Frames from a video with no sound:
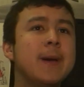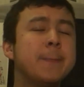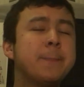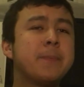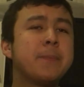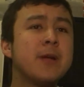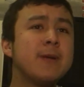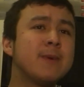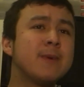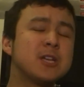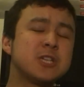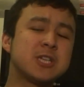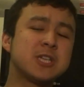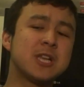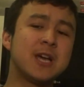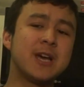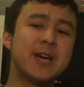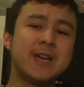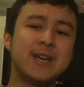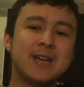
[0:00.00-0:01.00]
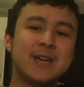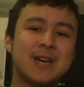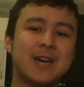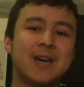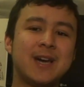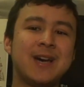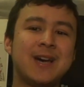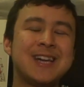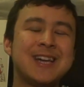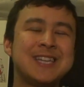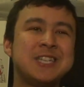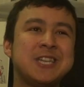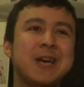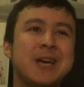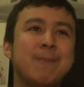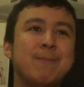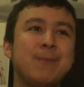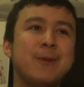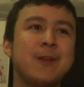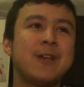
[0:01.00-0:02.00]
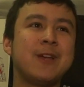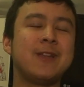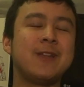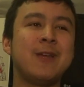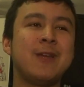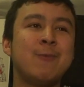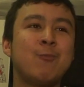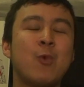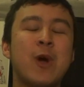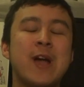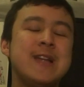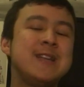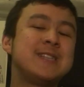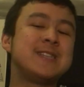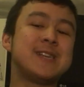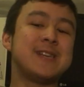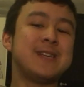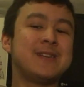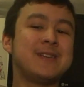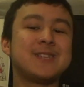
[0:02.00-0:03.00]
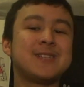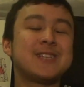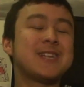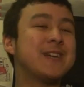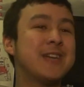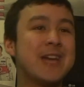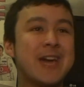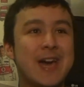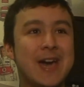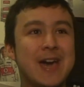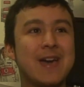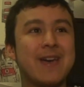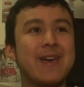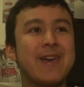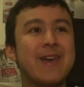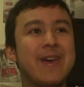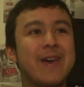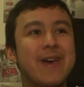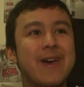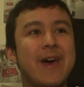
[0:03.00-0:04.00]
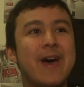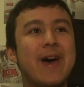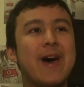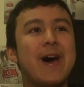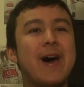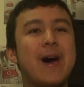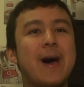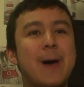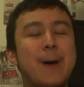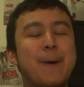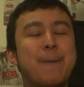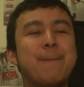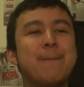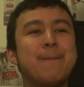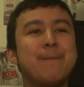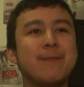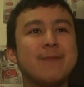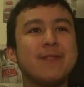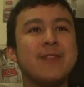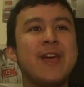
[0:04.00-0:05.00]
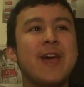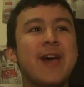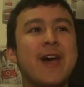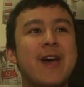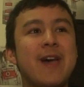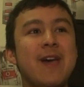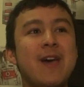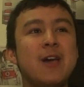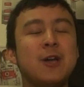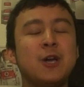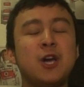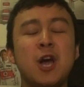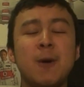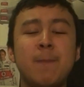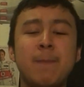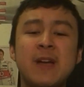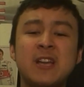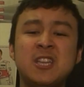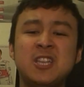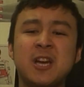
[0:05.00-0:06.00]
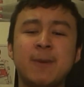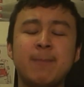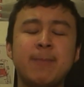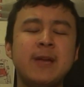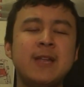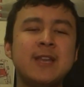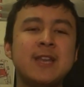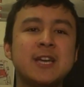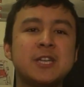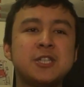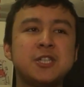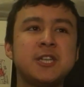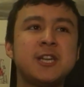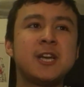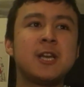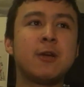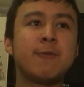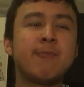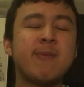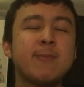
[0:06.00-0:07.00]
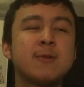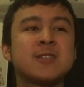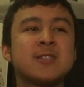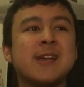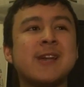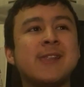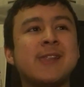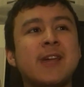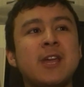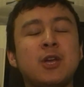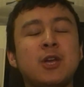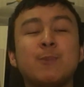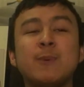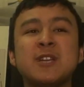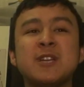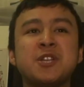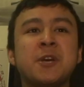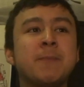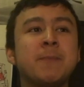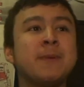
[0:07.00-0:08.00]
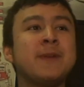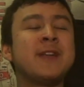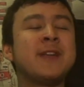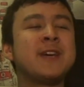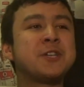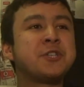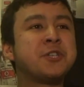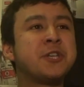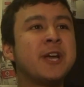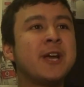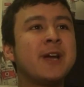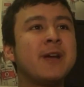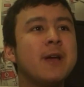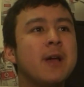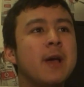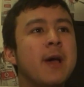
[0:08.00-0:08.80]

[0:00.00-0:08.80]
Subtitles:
pretty much like a champion in waiting. So yeah, yeah, could be a champion next year. A lot of people are saying that he could be a champion next year.